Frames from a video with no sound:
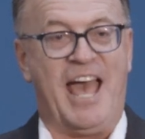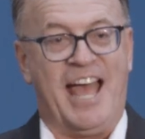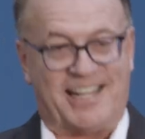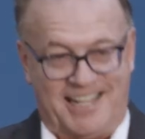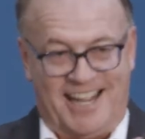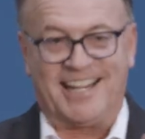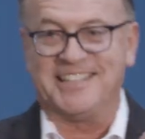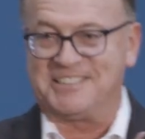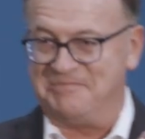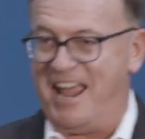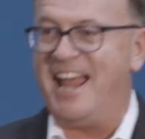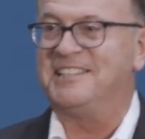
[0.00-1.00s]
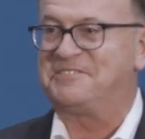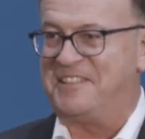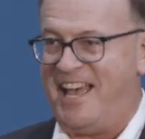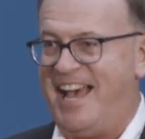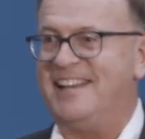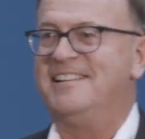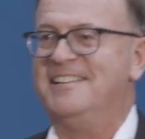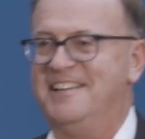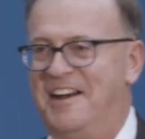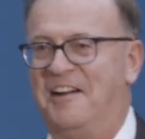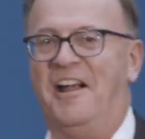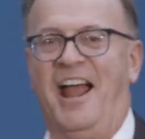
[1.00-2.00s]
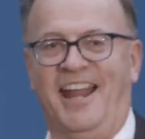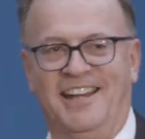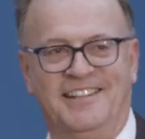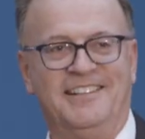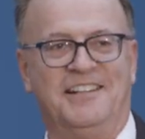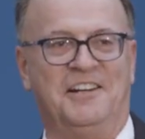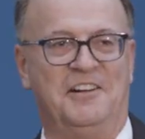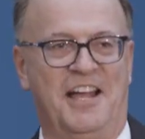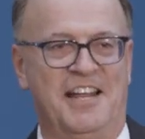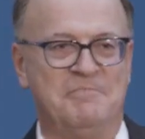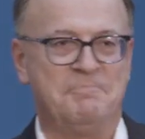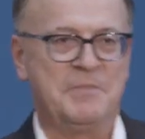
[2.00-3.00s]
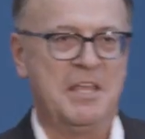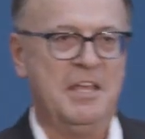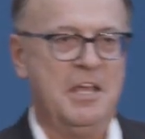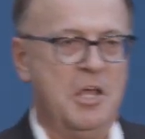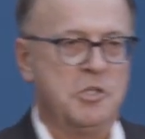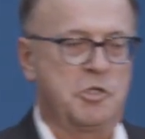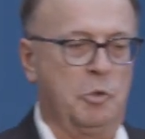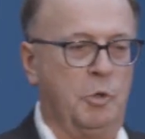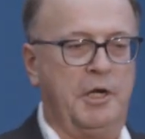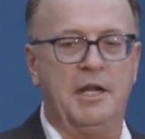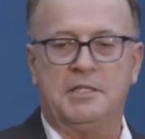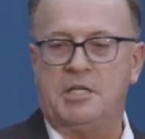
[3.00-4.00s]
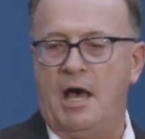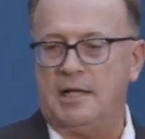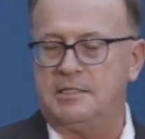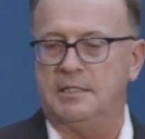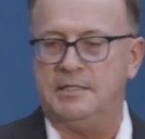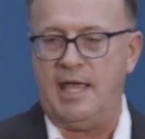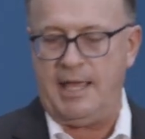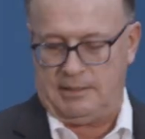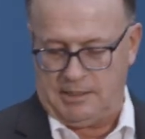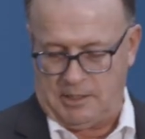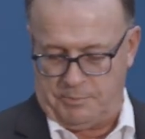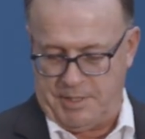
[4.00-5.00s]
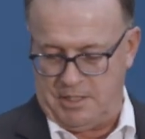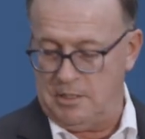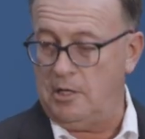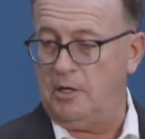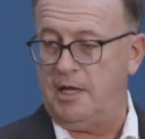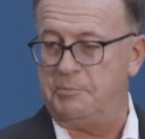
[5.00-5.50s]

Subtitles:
that? Can I get some hands for that? All right. So we're going to talk today a little bit. Oh, I